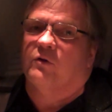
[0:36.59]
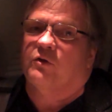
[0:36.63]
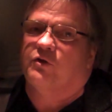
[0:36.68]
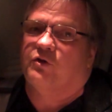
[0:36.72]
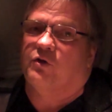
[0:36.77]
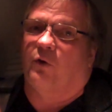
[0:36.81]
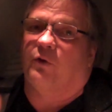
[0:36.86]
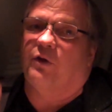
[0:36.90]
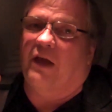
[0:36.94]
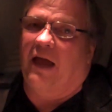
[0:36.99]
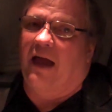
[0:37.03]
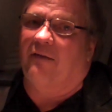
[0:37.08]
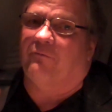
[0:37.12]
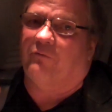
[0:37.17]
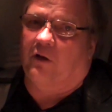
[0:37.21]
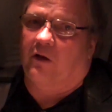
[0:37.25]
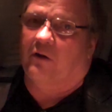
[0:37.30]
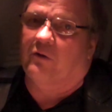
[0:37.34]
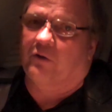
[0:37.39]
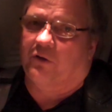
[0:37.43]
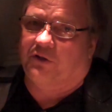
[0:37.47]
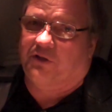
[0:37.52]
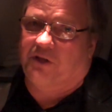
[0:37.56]
So you have to
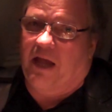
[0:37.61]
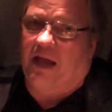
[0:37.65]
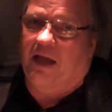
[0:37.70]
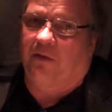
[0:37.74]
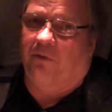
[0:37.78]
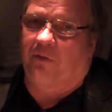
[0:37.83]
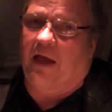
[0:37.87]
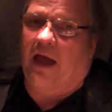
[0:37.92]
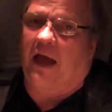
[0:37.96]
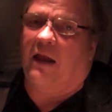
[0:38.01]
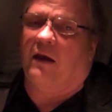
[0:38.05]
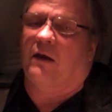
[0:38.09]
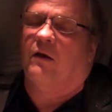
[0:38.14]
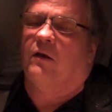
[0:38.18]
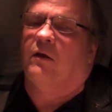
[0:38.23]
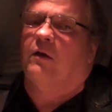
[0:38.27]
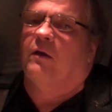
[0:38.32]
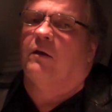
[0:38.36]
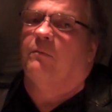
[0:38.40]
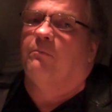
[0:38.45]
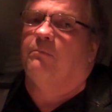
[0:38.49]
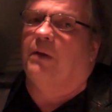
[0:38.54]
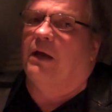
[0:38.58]
understand that,
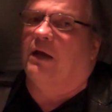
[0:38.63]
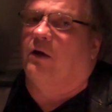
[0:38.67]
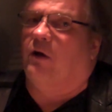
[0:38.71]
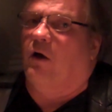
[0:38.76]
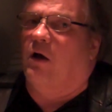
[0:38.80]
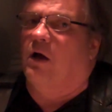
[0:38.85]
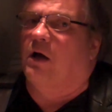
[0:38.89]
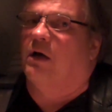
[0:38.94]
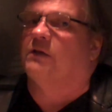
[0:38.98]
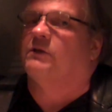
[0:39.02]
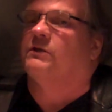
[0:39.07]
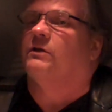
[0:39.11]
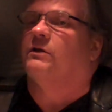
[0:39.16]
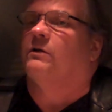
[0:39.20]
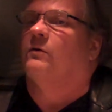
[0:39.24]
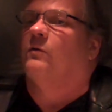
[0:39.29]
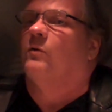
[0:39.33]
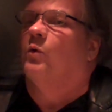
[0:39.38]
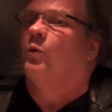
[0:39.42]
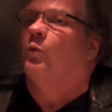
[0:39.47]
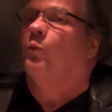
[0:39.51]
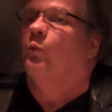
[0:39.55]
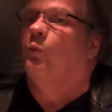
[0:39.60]
because
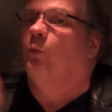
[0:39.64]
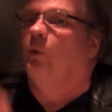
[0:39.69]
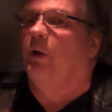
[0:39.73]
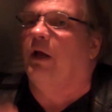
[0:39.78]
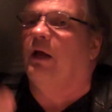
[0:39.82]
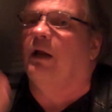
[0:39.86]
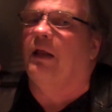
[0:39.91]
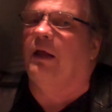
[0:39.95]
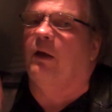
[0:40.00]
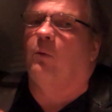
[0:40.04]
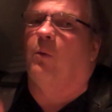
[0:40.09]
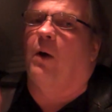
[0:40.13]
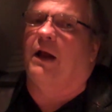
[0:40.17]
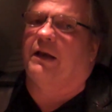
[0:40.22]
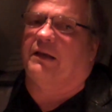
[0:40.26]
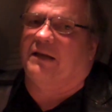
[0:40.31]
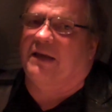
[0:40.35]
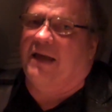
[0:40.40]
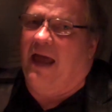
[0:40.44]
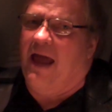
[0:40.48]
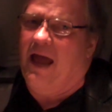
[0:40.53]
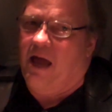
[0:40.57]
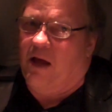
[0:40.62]
really what
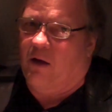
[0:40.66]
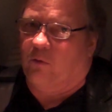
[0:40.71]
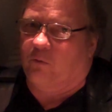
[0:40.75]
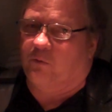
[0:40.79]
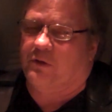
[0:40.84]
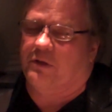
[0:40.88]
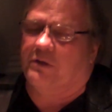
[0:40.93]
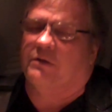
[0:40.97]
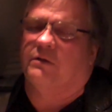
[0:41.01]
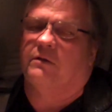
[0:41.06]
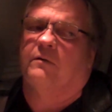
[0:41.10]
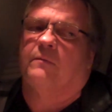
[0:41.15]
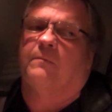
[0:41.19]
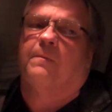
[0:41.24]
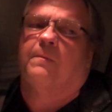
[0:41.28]
counts